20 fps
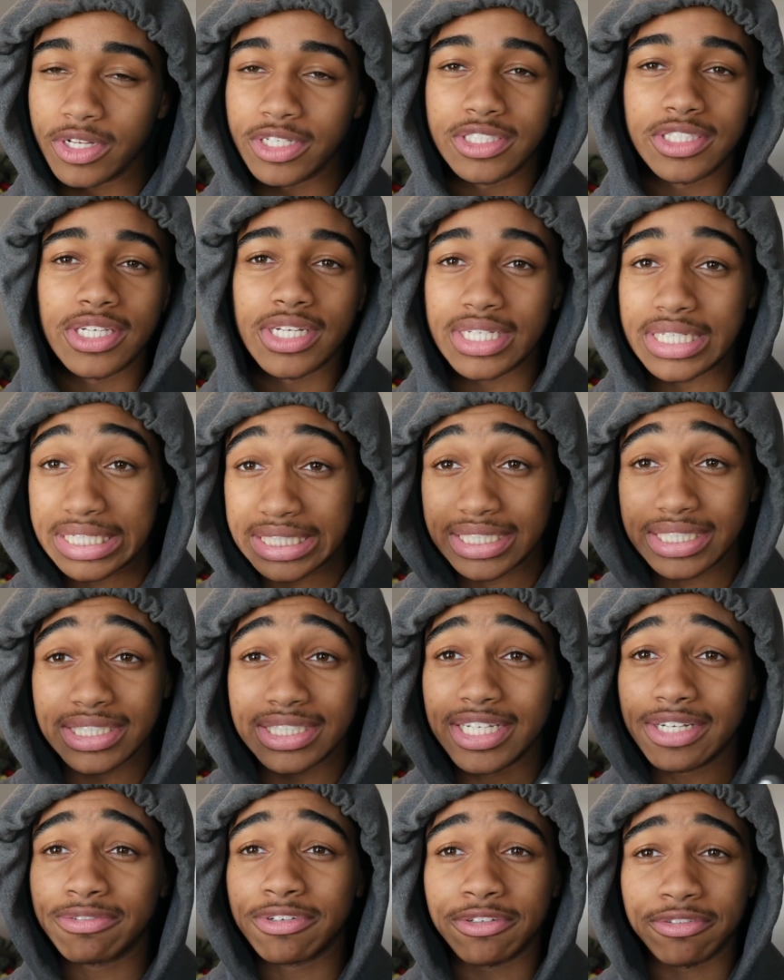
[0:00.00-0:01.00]
it's and this is
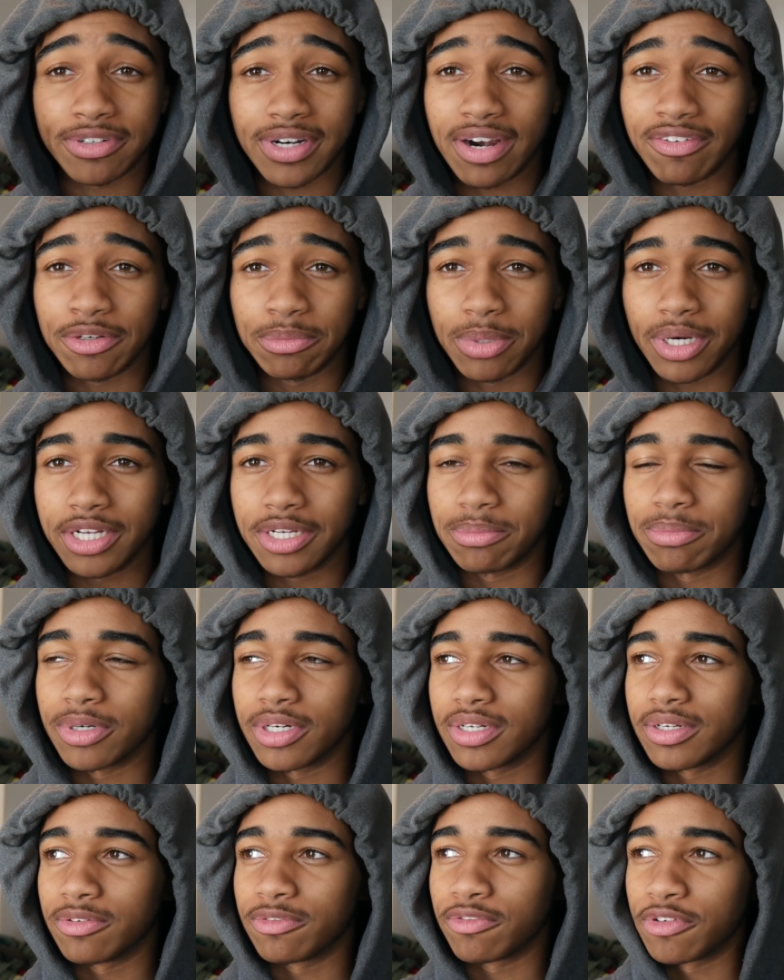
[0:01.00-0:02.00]
different for everybody
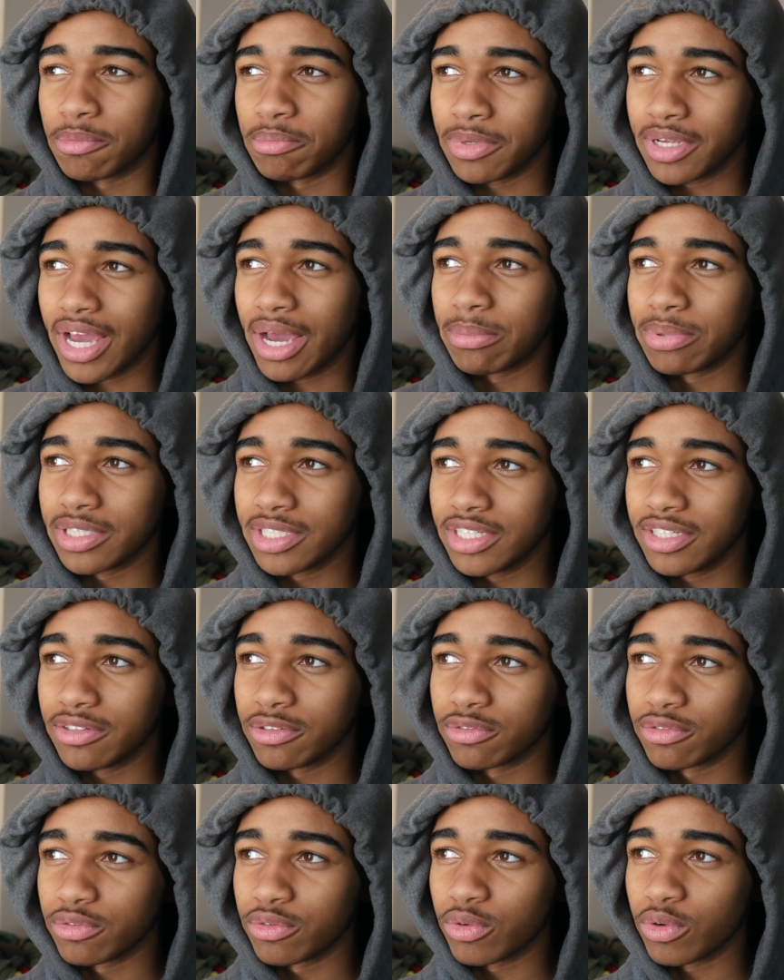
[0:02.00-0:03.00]
but for me i
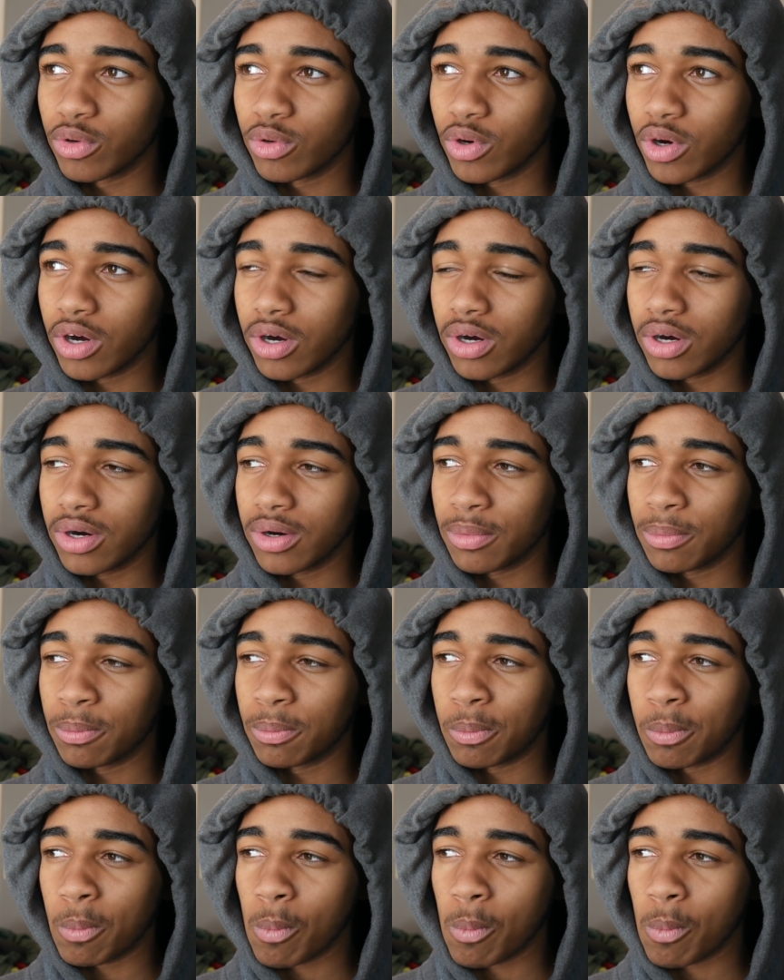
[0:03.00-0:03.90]
believe um,